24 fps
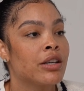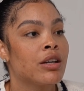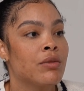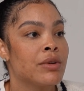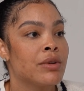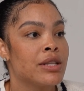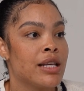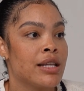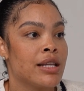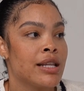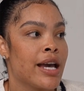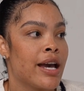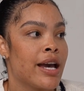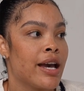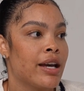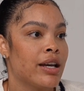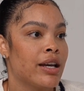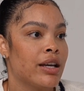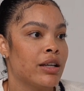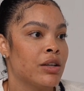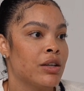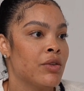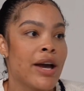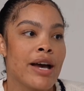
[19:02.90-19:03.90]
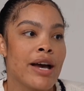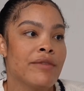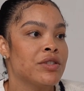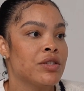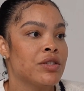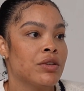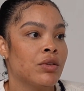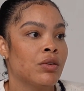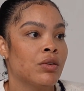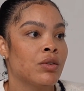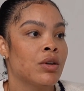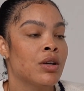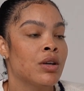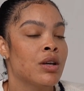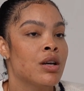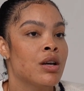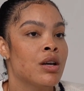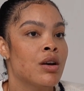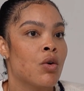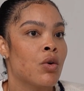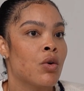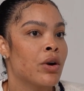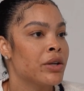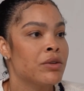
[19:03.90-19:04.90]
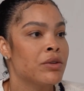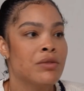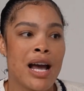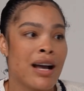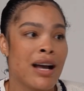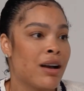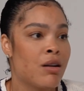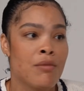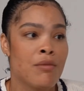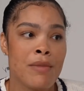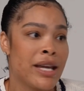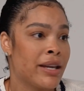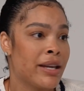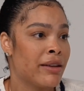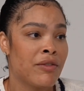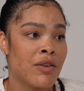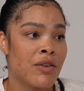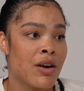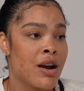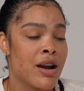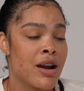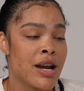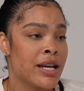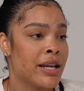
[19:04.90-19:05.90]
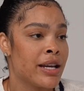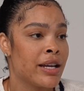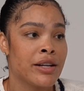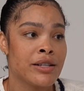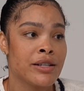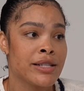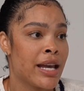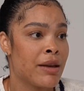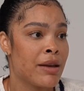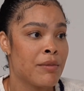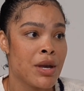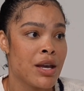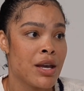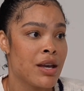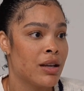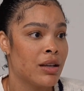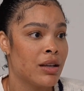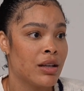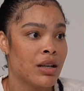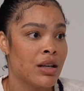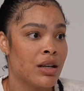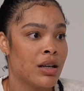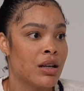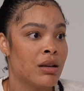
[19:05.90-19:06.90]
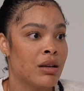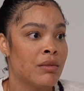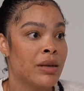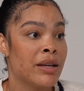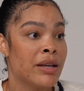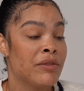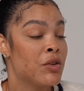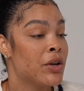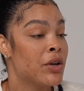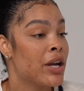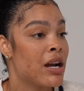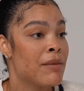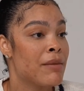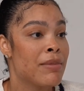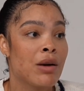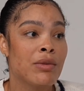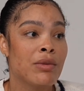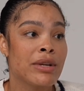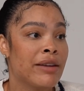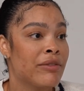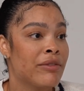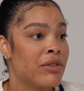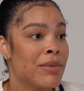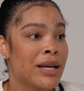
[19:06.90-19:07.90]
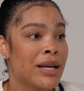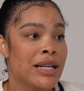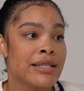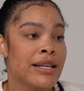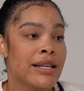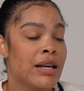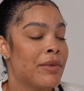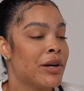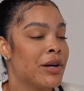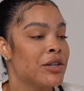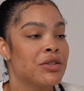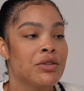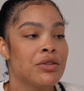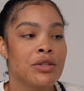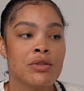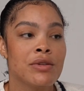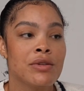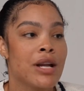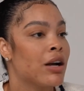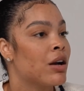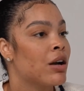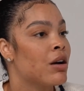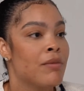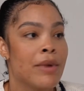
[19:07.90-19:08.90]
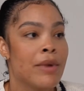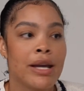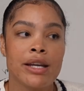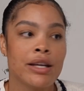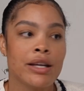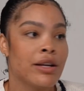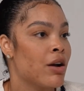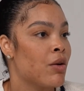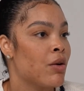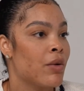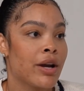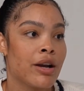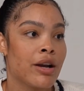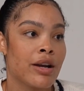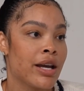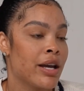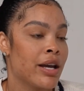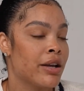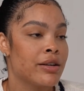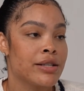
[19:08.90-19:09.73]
within that. You have to. Or you're not going to make it far in entertainment. If you care about what everybody say about you, you're not going to make it nowhere in entertainment.